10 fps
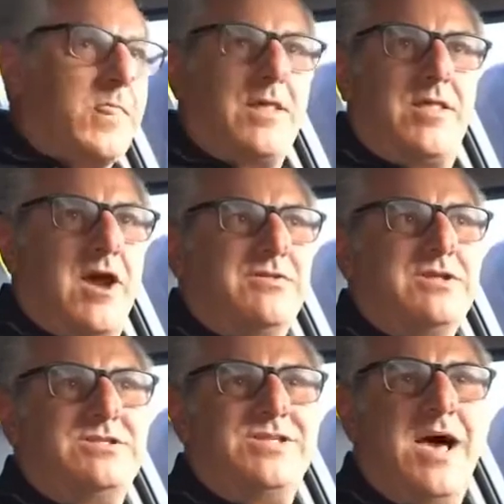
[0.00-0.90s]
everything
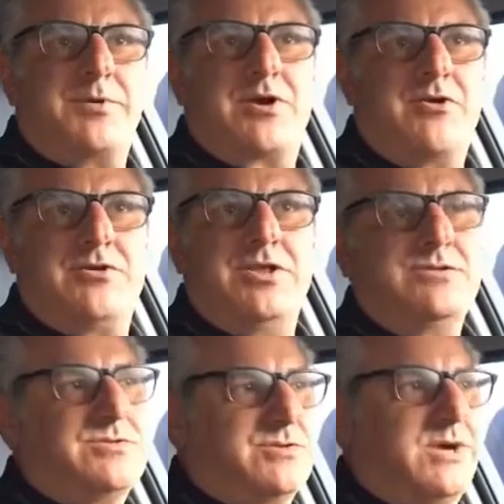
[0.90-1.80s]
that's happened currently,
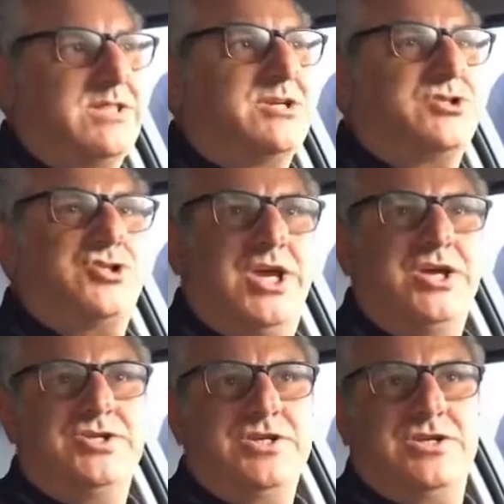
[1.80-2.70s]
the way things are
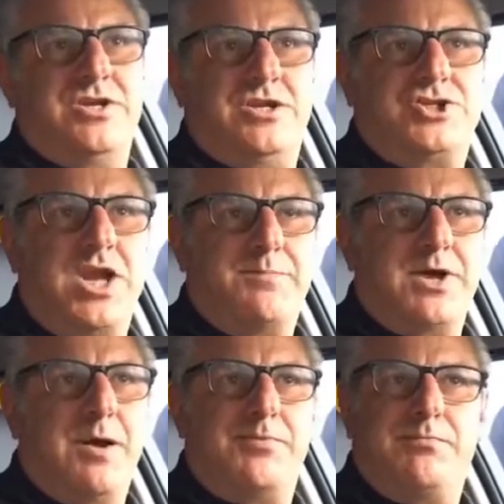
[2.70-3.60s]
changing and, and shaping
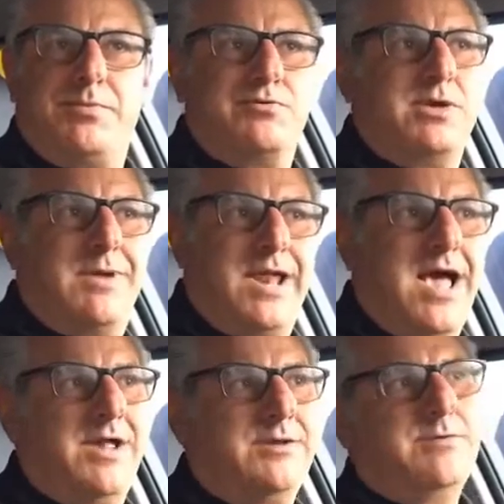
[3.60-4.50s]
up between
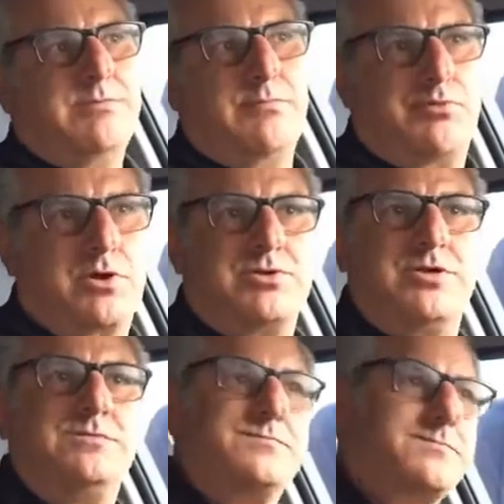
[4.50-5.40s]
Manhattan,
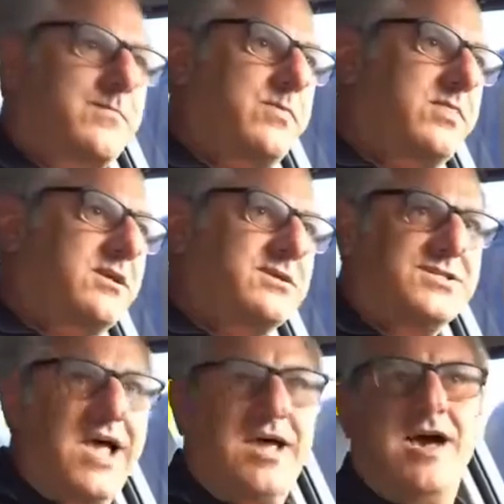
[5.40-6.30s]
Brooklyn,
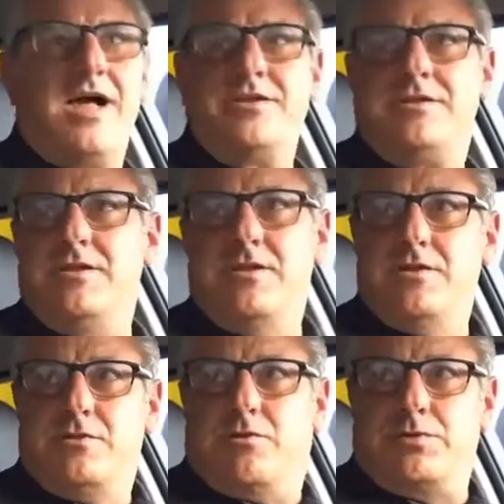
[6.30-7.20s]
Staten Island,
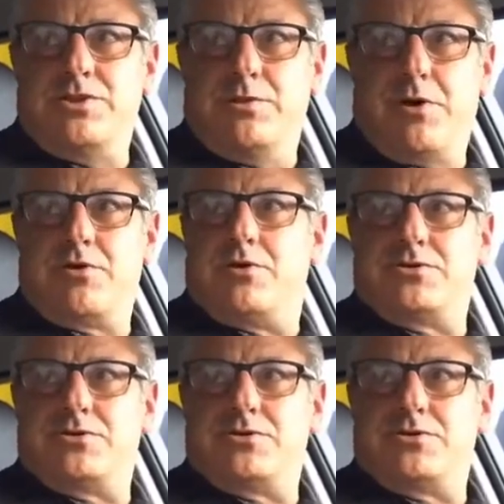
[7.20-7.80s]
within the boroughs.